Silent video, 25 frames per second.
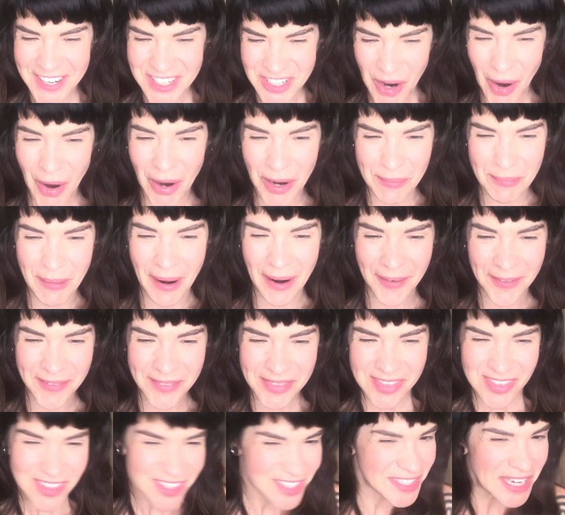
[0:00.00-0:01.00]
talk
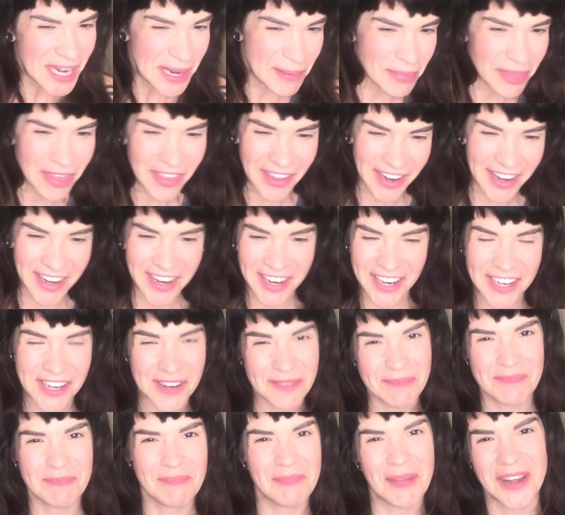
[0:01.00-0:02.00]
about the same thing
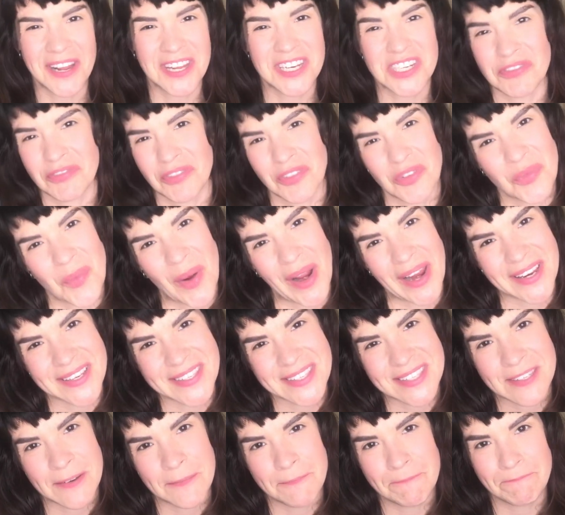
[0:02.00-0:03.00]
in many different
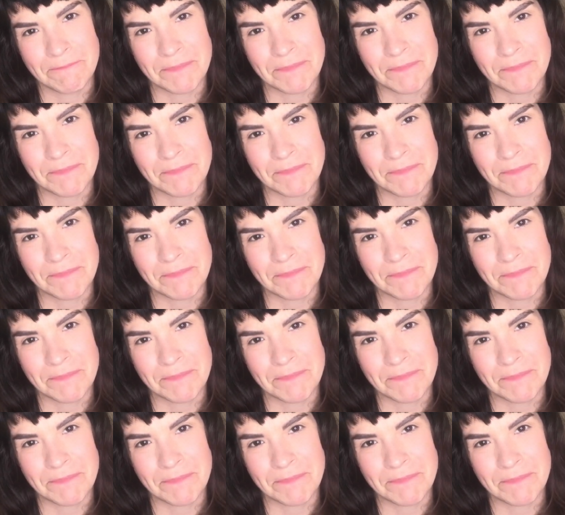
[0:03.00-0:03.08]
ways.